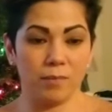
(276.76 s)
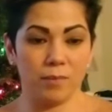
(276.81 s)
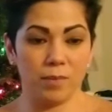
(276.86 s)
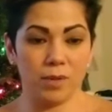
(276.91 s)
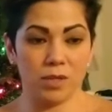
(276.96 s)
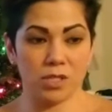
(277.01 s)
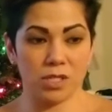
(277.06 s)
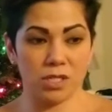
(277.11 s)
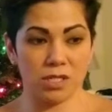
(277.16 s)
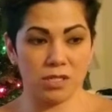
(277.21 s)

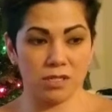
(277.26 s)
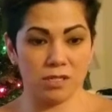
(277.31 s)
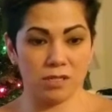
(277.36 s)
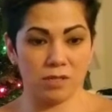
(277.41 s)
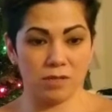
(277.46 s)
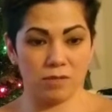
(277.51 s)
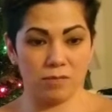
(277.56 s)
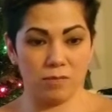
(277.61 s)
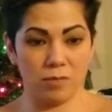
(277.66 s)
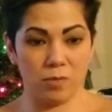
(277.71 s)
which
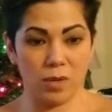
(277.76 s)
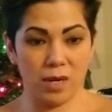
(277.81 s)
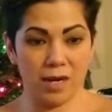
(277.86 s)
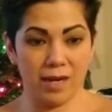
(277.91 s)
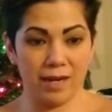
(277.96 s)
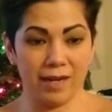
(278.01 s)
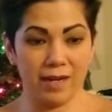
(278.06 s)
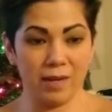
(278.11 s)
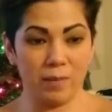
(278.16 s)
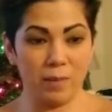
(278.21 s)
is
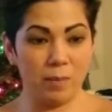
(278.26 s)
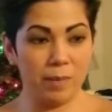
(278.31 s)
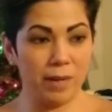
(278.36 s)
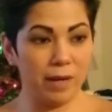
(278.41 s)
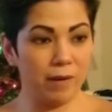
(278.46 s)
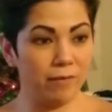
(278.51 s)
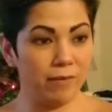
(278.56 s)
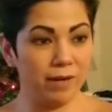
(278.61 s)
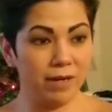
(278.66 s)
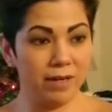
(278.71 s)
why I'm
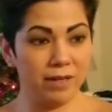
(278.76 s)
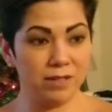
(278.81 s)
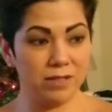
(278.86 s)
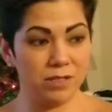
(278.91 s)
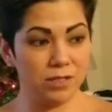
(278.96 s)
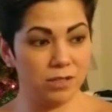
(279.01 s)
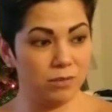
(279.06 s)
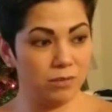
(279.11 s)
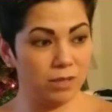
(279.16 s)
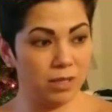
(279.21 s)
about ready
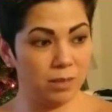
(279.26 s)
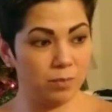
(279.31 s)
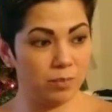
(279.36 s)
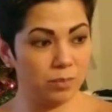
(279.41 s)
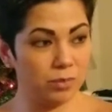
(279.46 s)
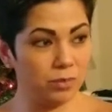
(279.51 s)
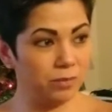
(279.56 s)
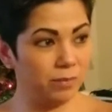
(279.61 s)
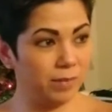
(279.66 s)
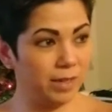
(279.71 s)
to
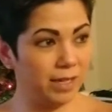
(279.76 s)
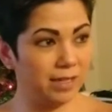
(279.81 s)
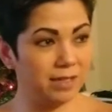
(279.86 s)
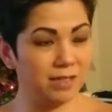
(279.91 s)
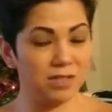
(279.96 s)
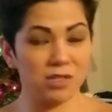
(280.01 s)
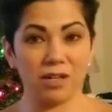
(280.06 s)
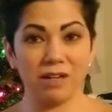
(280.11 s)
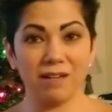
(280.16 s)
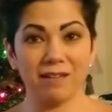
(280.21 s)
uproot my
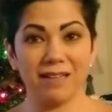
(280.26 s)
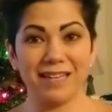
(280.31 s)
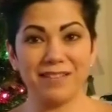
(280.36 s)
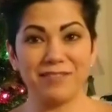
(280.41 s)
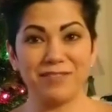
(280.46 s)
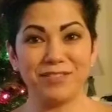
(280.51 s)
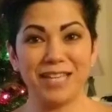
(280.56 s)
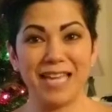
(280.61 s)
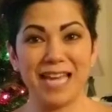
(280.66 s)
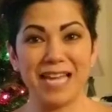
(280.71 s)
entire
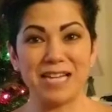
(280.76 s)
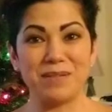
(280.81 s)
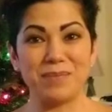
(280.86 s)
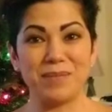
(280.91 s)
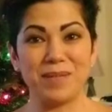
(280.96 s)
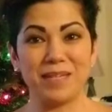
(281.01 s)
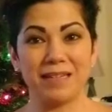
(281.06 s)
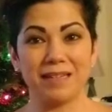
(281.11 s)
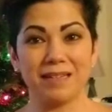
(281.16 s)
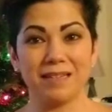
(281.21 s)
life
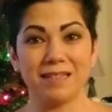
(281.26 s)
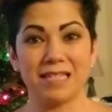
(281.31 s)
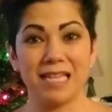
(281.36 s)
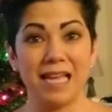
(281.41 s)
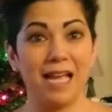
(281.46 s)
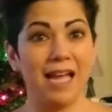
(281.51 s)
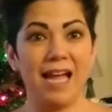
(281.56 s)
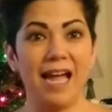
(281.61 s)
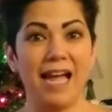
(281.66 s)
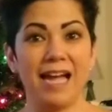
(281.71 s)
again, because
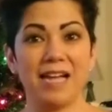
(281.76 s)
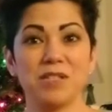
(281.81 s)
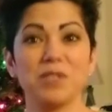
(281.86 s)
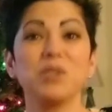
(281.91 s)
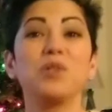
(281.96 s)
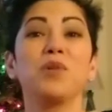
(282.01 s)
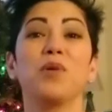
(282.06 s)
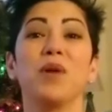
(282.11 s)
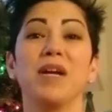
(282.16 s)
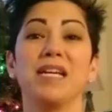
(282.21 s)

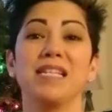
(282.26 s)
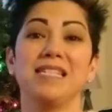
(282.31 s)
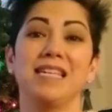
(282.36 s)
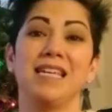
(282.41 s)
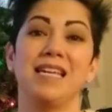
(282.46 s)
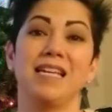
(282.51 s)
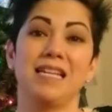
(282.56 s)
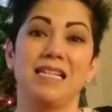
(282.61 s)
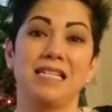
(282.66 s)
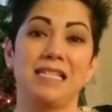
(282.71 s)
as
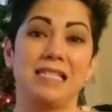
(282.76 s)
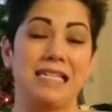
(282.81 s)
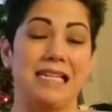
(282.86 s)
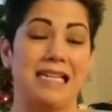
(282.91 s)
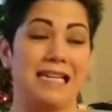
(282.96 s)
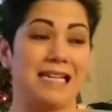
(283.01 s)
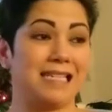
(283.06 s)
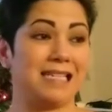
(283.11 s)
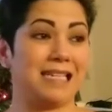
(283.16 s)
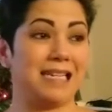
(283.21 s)
crazy it is
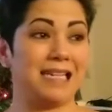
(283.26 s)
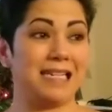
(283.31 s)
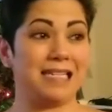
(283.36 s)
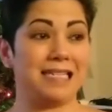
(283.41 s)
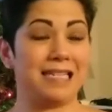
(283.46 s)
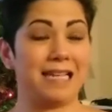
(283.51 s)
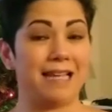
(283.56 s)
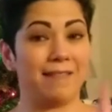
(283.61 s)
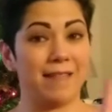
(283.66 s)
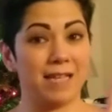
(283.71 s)
as it
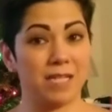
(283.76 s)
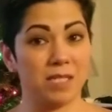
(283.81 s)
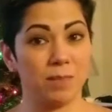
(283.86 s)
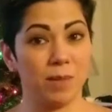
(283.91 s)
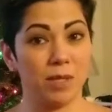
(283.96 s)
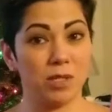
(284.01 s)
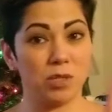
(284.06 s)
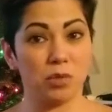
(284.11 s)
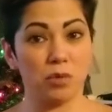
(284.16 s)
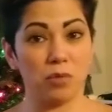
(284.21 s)
is, and that's
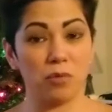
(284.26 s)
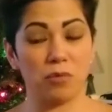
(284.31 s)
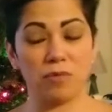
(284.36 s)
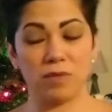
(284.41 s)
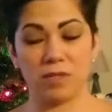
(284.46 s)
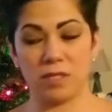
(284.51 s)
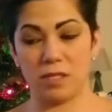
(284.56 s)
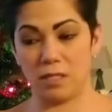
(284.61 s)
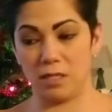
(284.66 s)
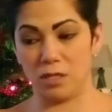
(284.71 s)
my
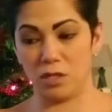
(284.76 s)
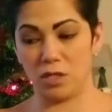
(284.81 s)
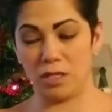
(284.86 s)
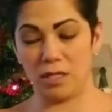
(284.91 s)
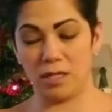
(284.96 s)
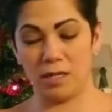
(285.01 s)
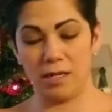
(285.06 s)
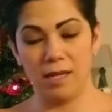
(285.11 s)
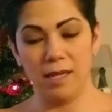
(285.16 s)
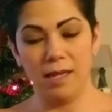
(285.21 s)
truth
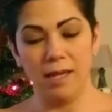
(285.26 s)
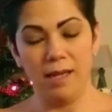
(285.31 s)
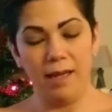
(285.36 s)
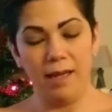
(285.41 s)
decision,